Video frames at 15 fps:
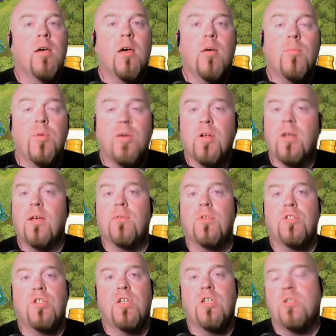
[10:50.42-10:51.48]
You're gonna have to
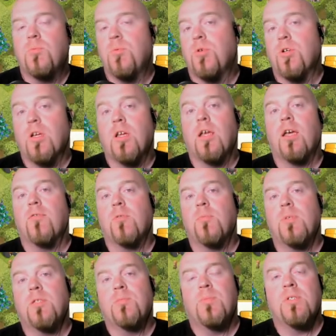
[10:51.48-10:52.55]
change them. You're gonna have
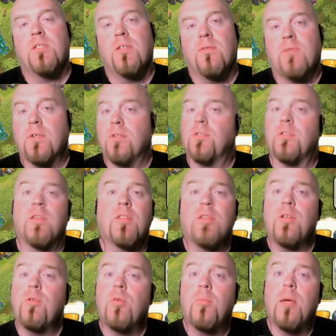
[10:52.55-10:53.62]
to be specific. There's
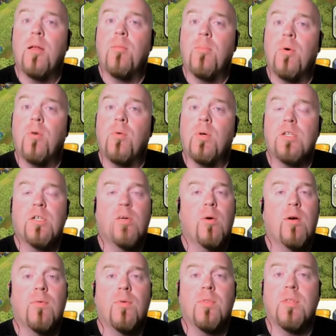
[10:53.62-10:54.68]
nothing new about a Bowitch.
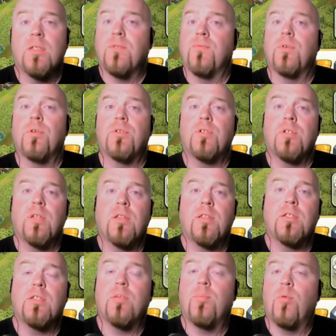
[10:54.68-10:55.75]
However, this version and
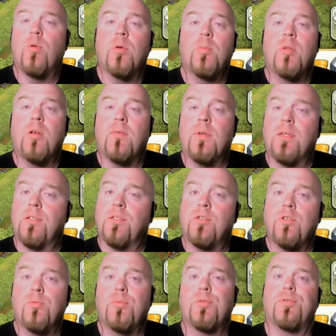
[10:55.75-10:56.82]
this deployment of it is
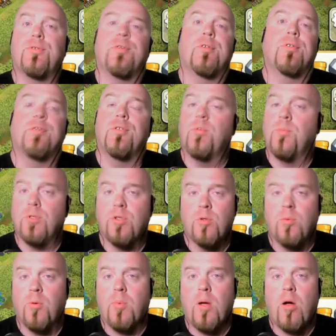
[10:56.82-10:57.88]
super strong,
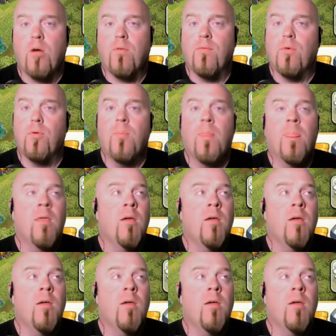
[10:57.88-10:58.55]
super powerful.